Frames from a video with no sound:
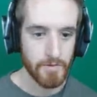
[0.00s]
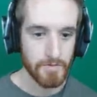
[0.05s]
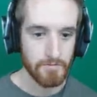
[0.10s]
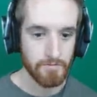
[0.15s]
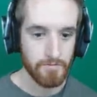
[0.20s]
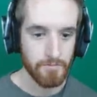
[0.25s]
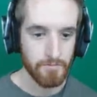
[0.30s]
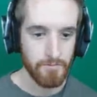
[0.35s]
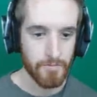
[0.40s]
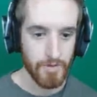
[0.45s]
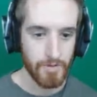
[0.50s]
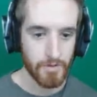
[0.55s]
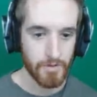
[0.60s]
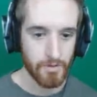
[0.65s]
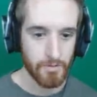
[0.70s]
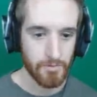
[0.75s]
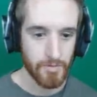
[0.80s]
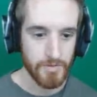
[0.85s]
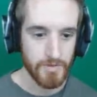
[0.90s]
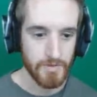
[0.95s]
It's been a
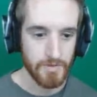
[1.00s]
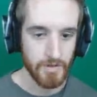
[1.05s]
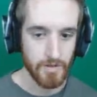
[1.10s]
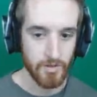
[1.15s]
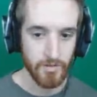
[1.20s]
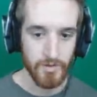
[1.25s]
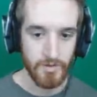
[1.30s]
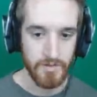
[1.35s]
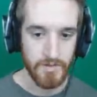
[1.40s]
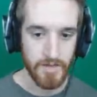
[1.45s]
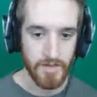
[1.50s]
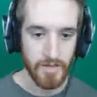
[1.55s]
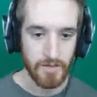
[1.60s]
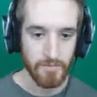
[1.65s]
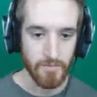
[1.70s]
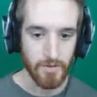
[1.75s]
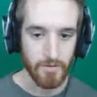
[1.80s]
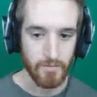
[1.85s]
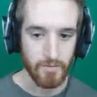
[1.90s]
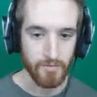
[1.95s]
little bit slow this
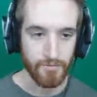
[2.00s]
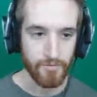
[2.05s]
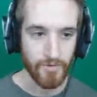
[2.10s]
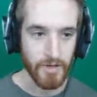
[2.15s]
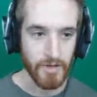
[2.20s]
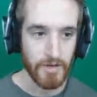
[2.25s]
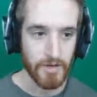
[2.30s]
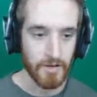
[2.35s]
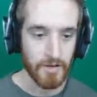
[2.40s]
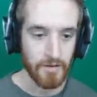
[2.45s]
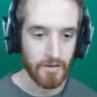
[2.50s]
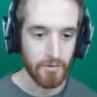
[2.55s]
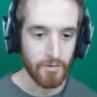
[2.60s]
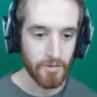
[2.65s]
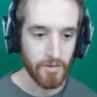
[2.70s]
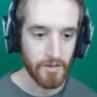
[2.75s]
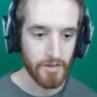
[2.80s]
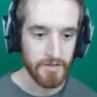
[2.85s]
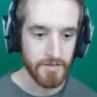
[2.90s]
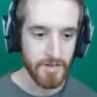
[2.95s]
game, but we're finding new
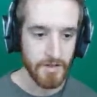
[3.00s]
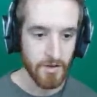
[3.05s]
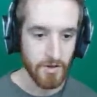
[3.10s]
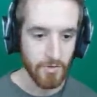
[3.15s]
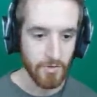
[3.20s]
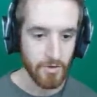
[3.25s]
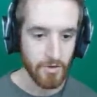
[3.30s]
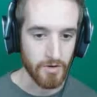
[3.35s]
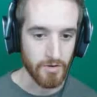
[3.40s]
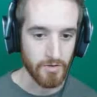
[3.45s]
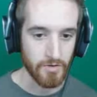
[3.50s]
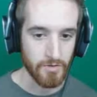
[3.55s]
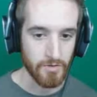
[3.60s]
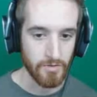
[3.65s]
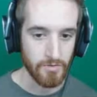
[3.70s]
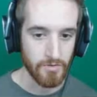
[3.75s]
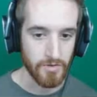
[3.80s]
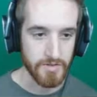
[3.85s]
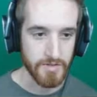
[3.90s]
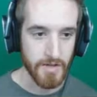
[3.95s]
things out. We're
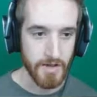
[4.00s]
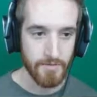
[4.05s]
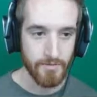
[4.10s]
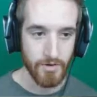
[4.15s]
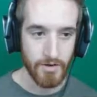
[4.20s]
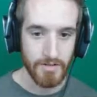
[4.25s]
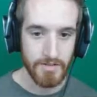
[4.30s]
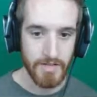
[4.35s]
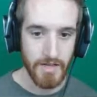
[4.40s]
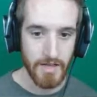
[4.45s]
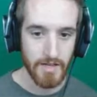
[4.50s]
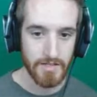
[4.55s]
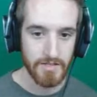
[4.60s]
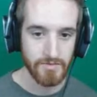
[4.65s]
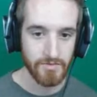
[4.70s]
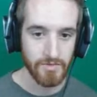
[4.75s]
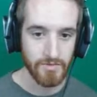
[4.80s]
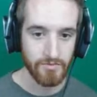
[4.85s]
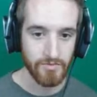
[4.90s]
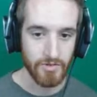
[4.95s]
discovering
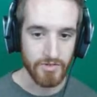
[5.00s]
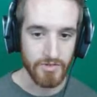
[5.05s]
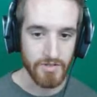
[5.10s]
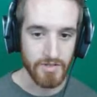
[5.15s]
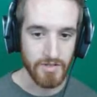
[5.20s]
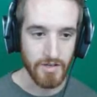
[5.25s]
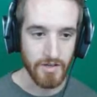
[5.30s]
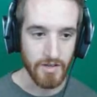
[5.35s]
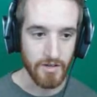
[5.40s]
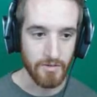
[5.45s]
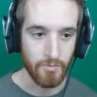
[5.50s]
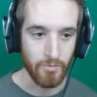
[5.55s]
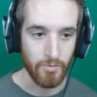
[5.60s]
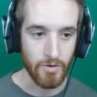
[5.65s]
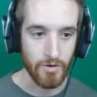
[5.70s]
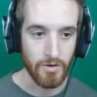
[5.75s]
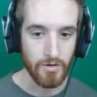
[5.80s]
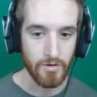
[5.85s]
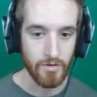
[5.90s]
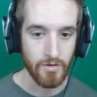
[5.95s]
tanks for the first time.
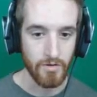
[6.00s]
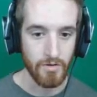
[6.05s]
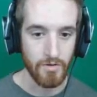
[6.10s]
We're...